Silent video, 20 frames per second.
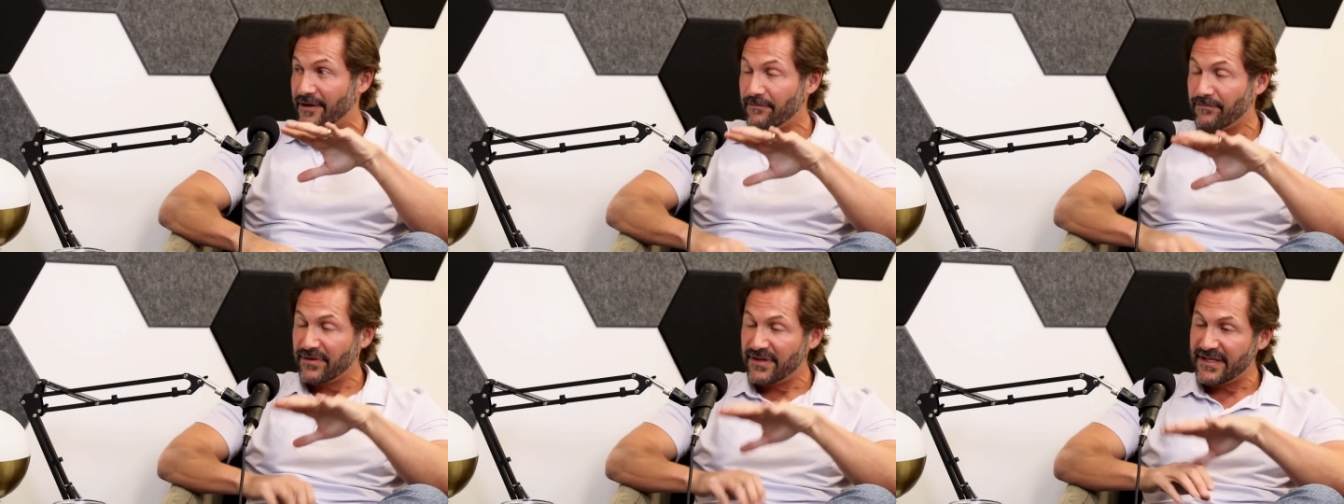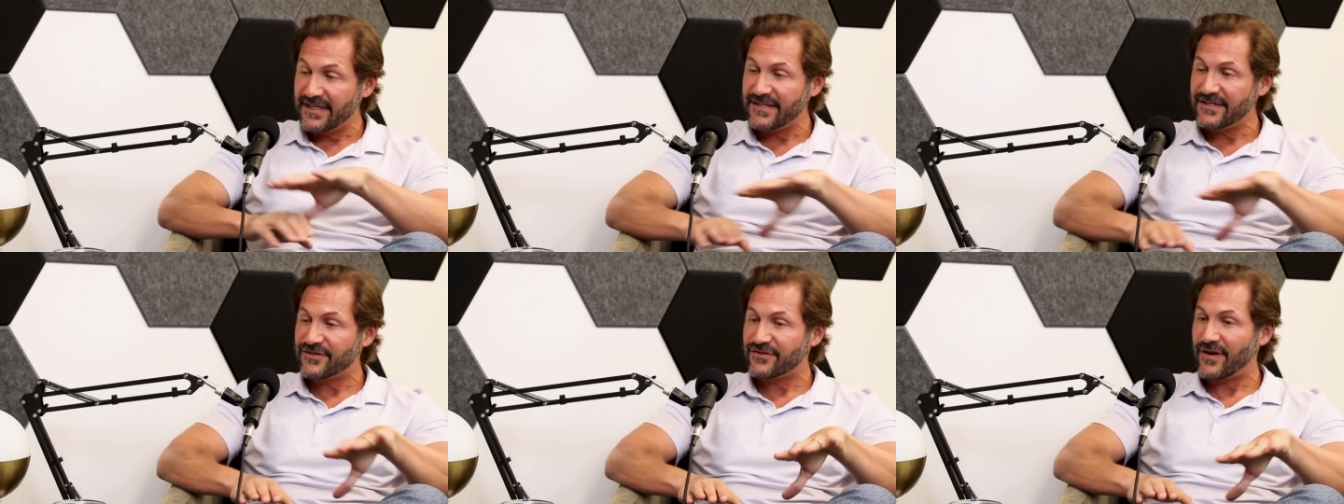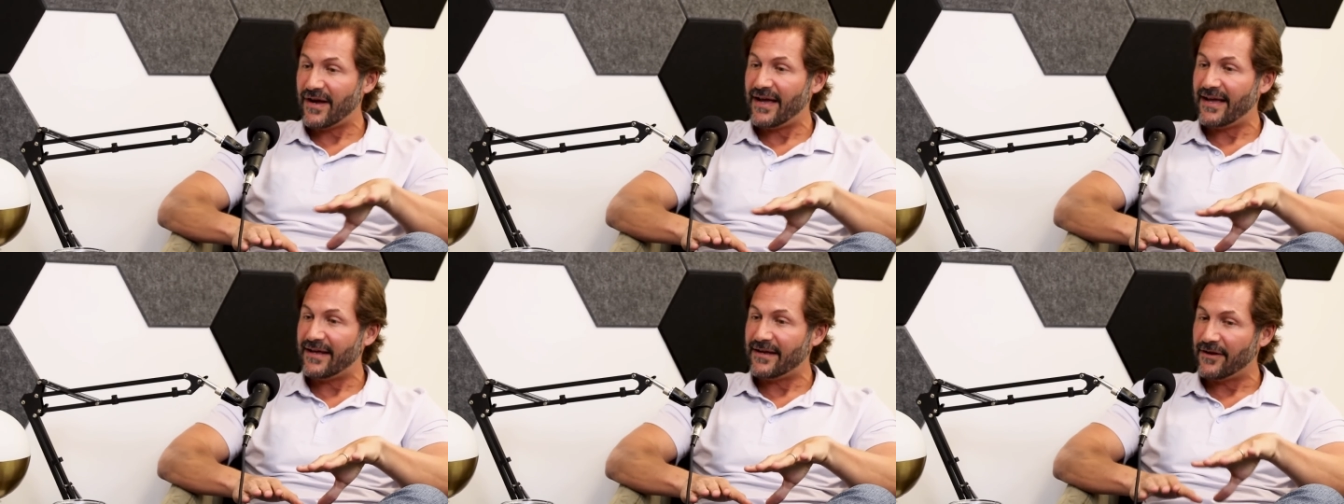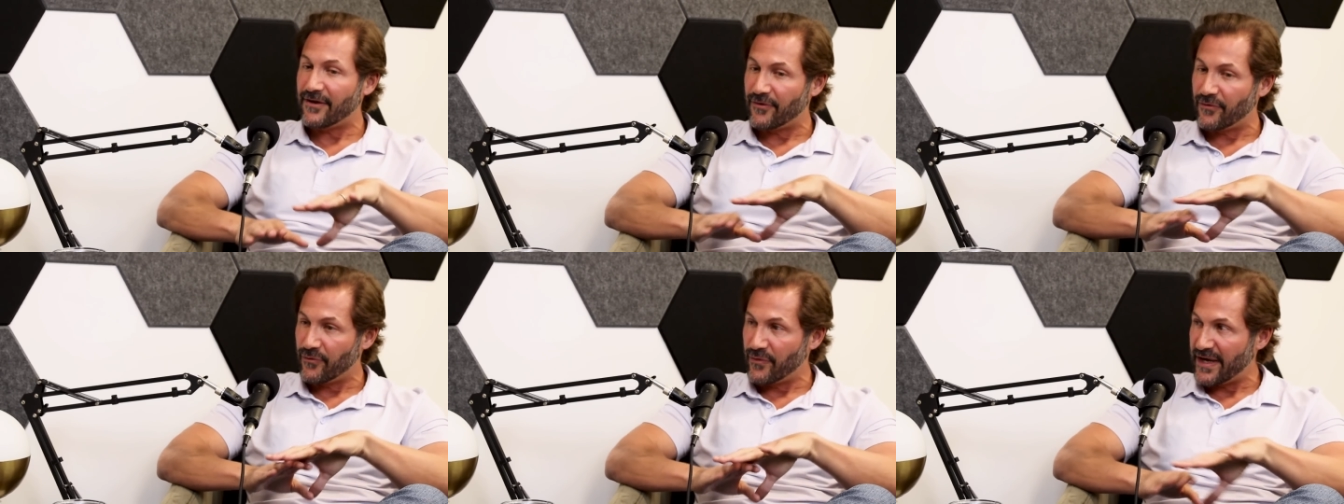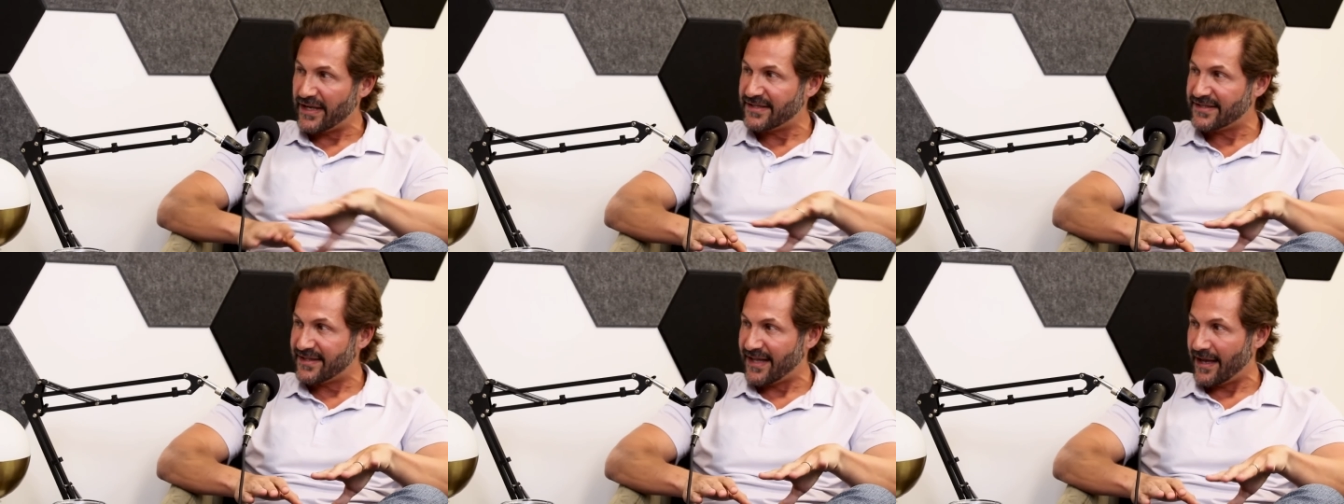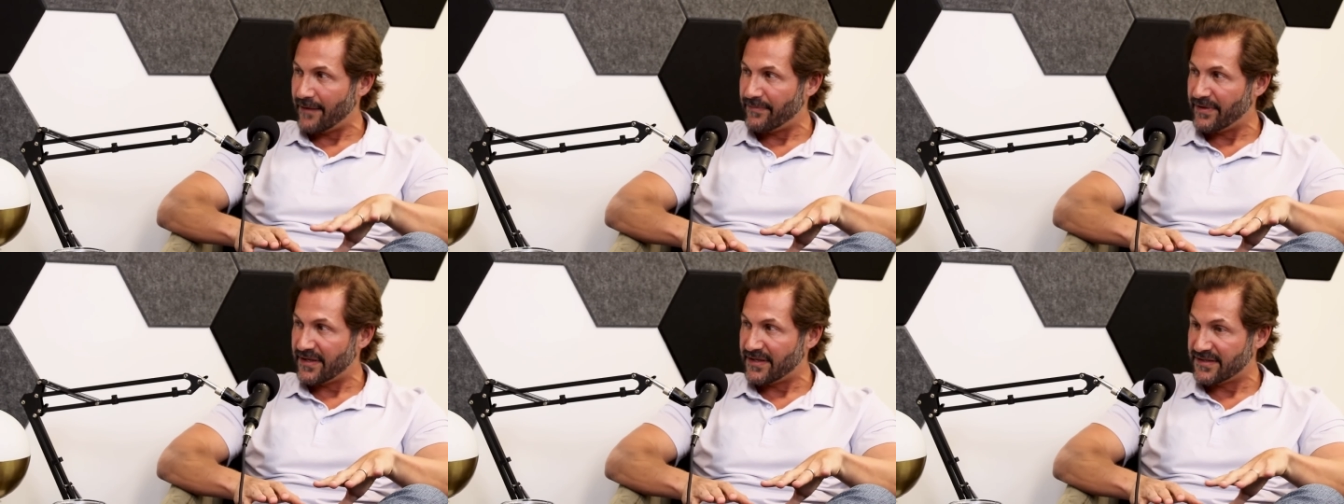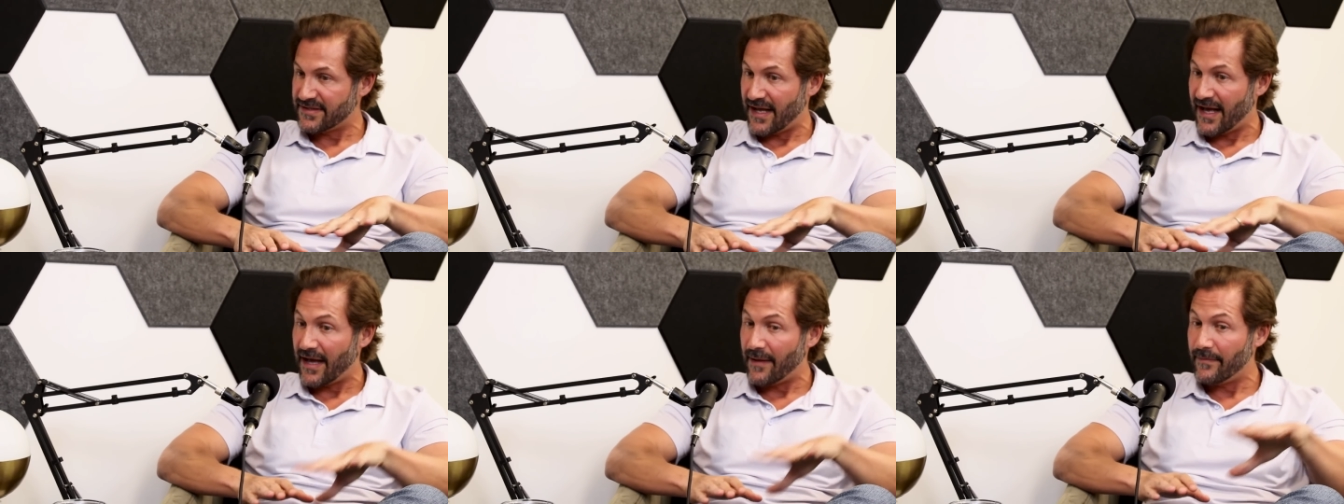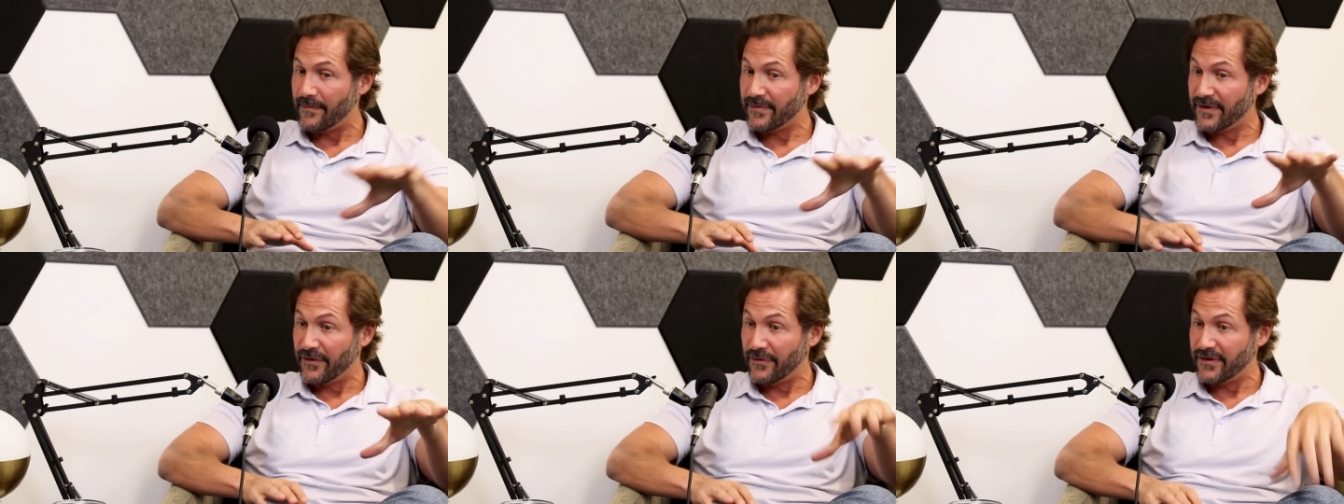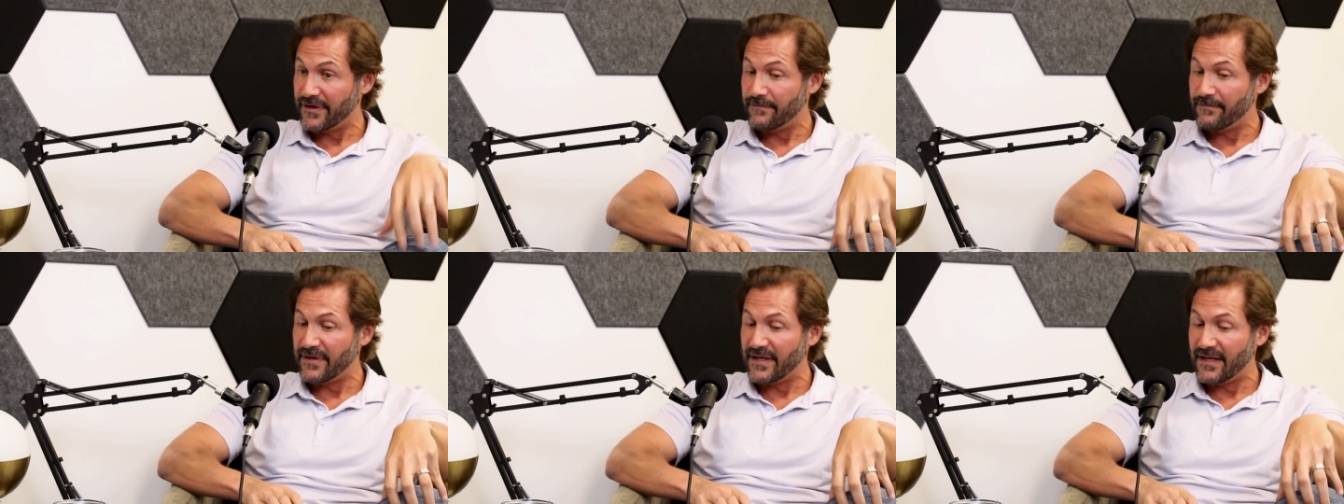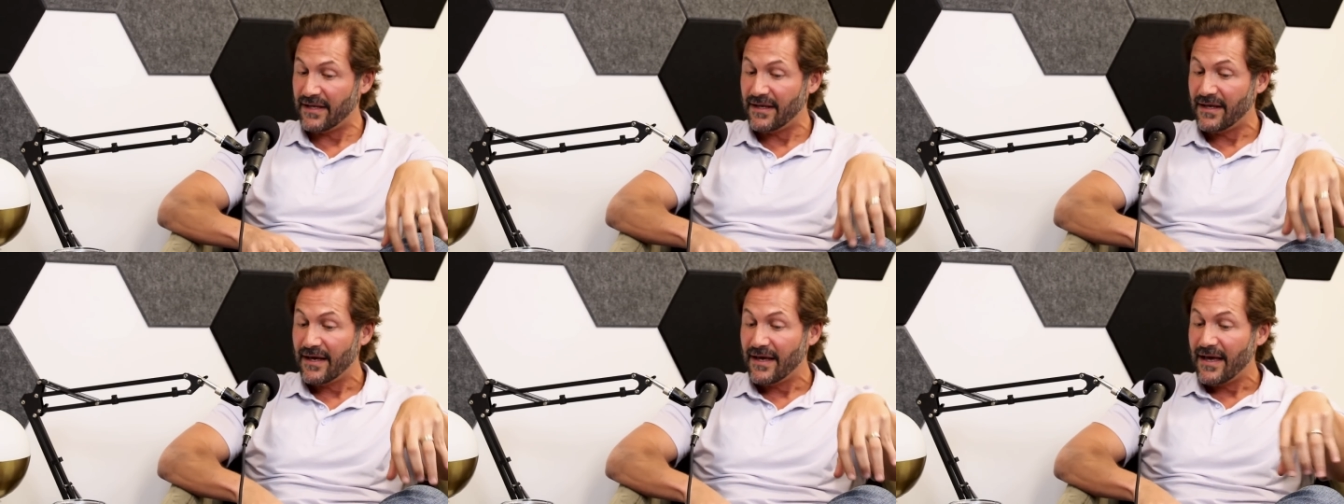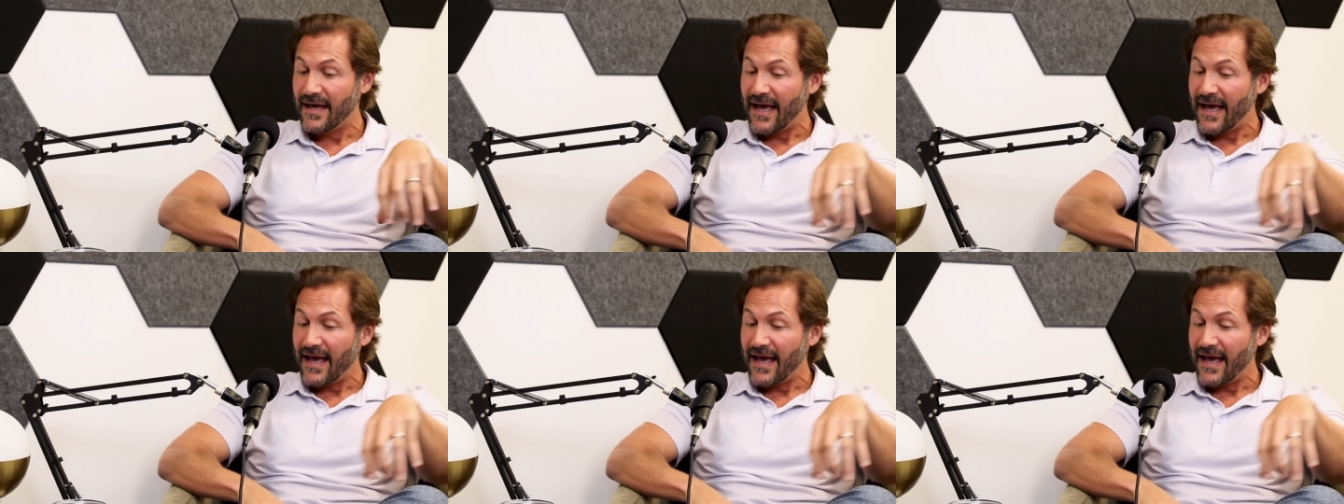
please try and erase that because I'm going to be